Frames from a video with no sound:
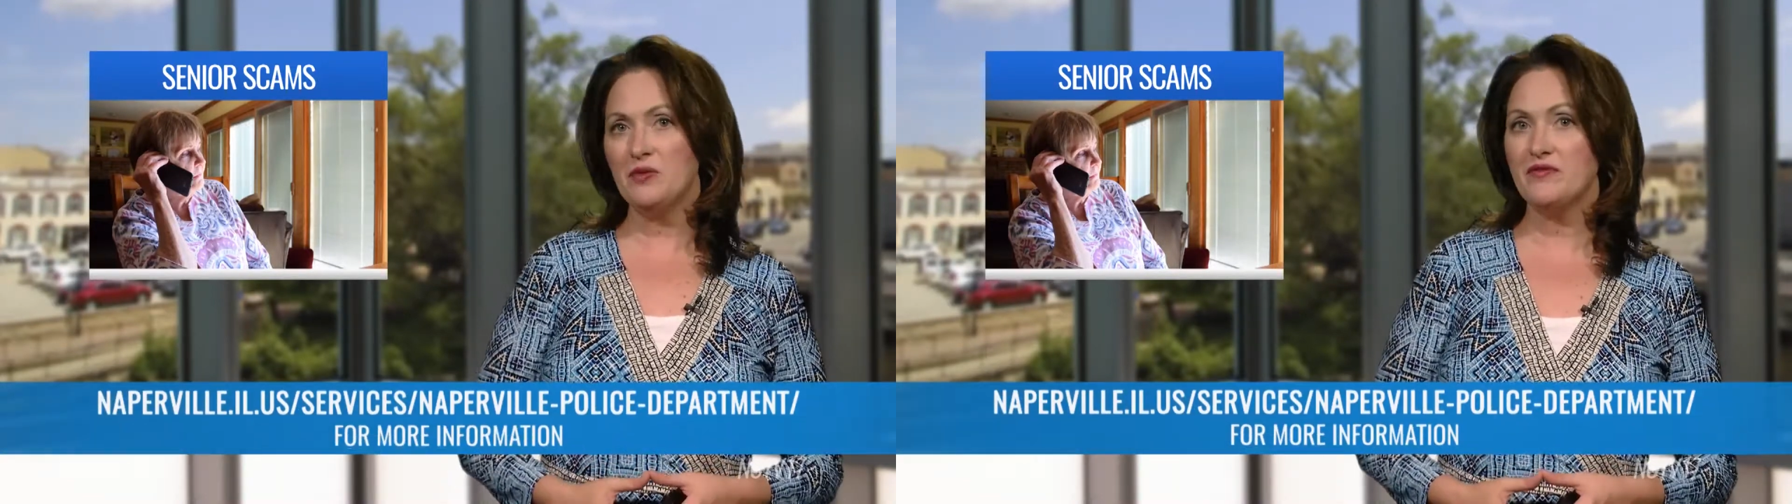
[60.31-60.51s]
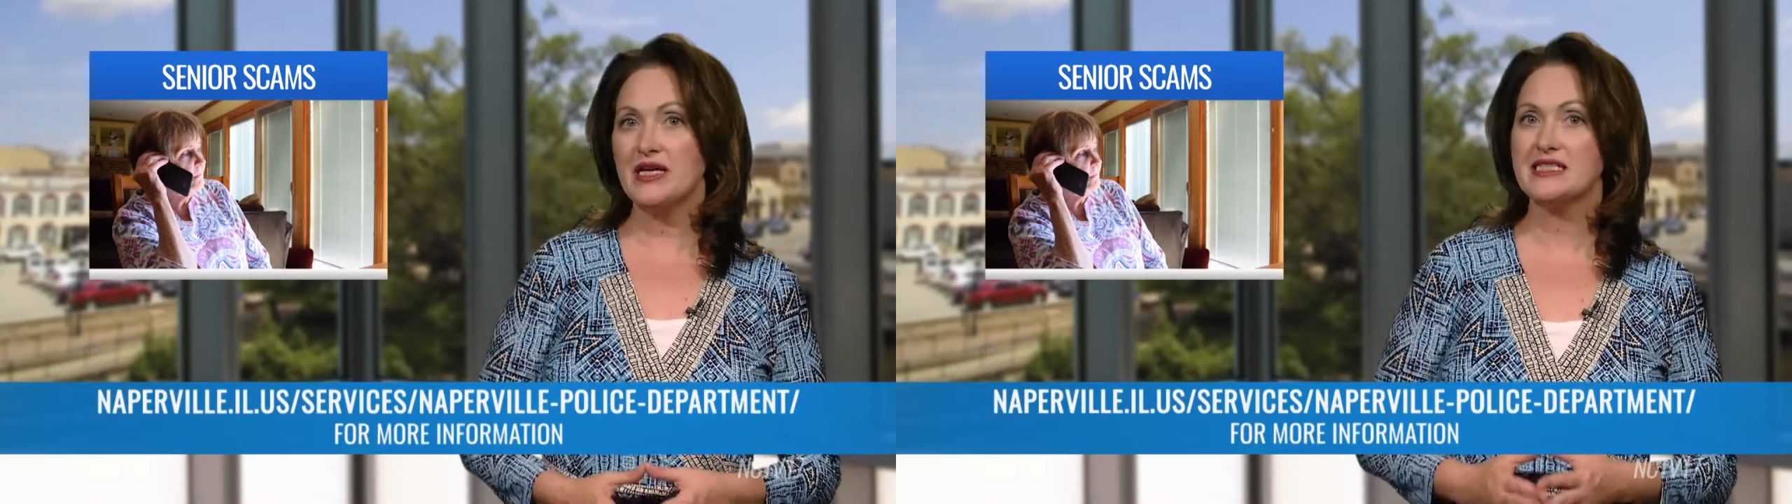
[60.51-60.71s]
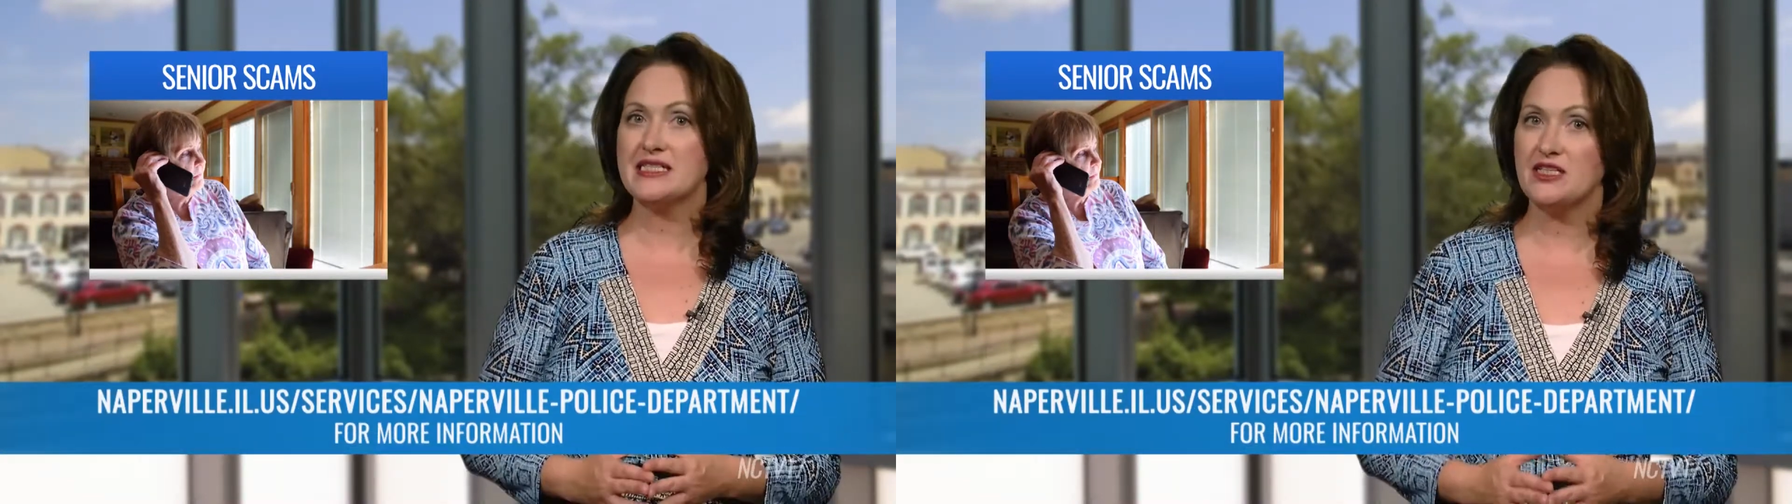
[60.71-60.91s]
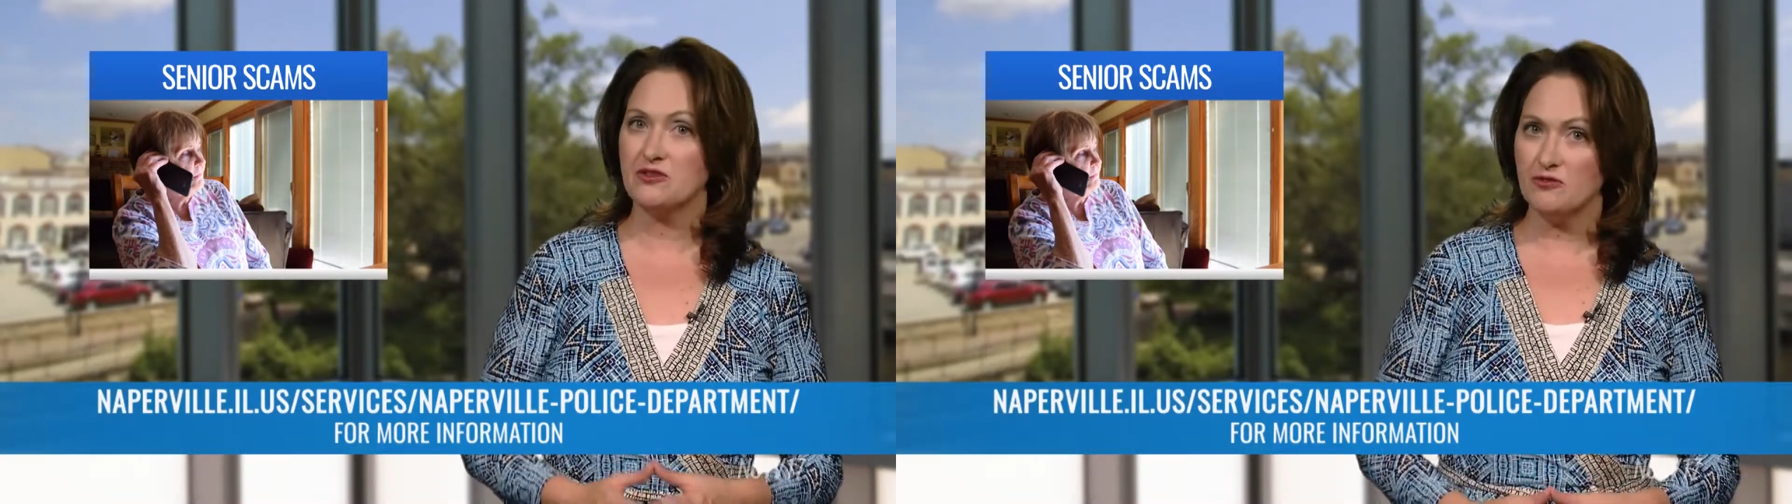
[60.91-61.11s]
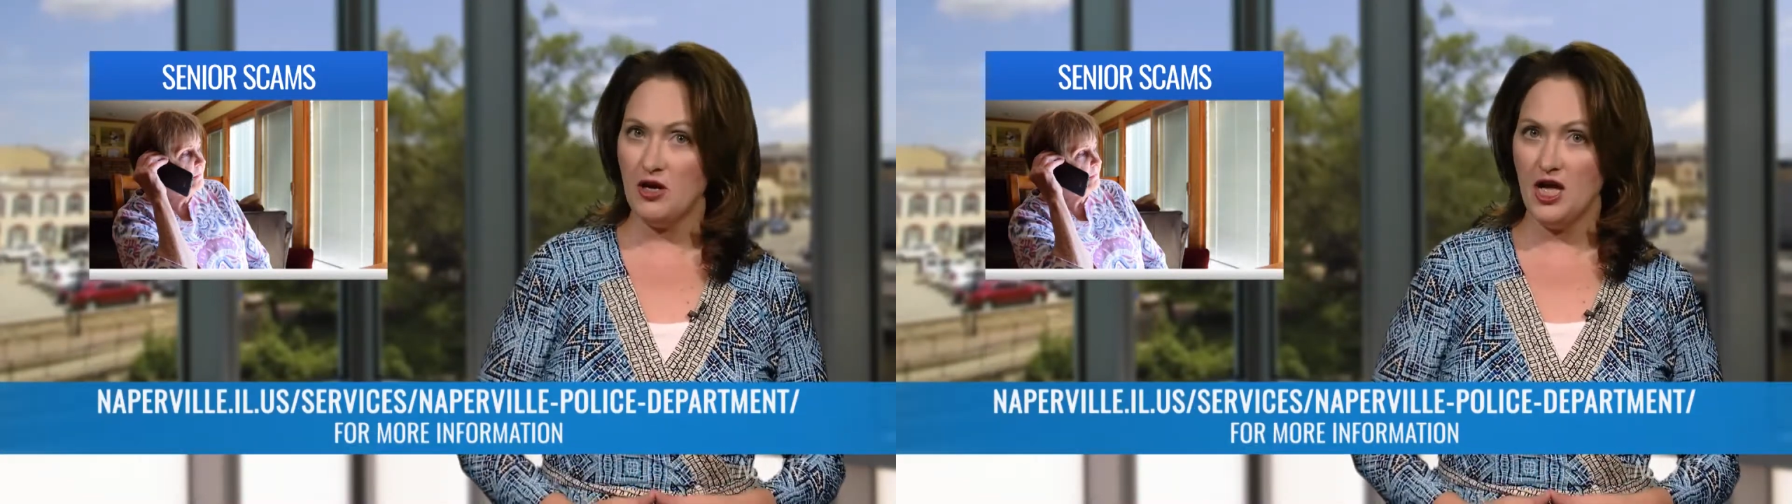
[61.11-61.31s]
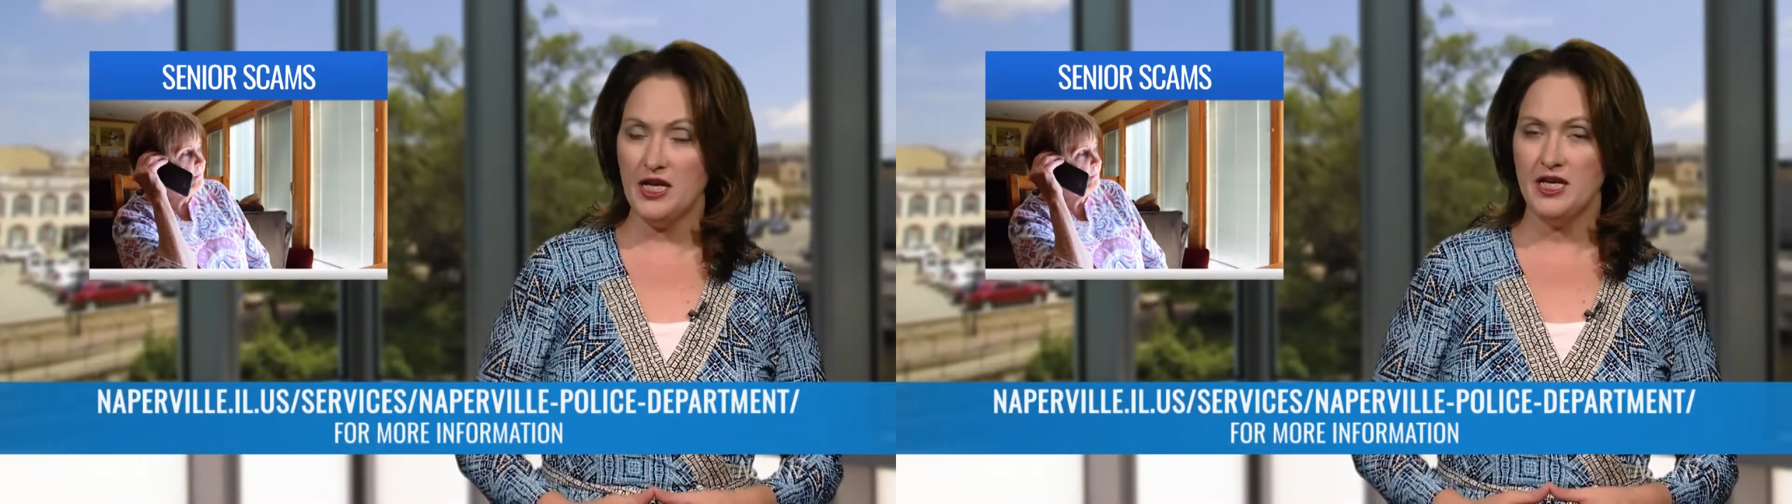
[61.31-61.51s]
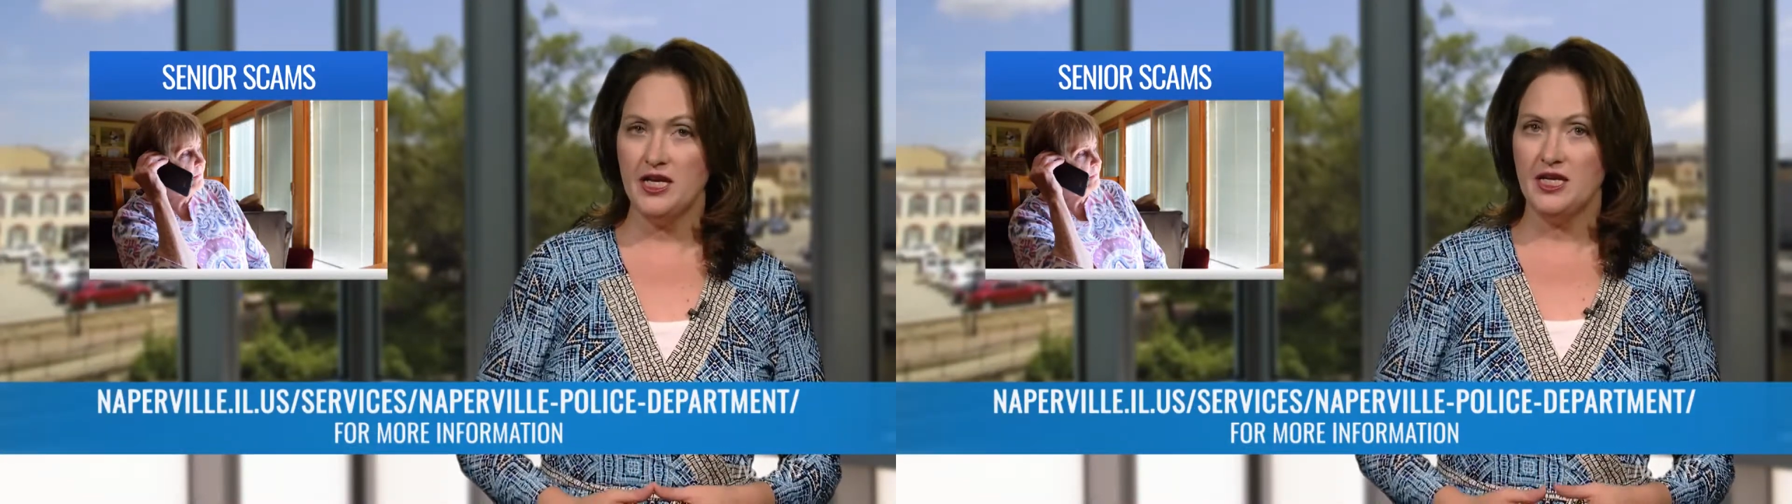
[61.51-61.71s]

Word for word: prevent senior fraud,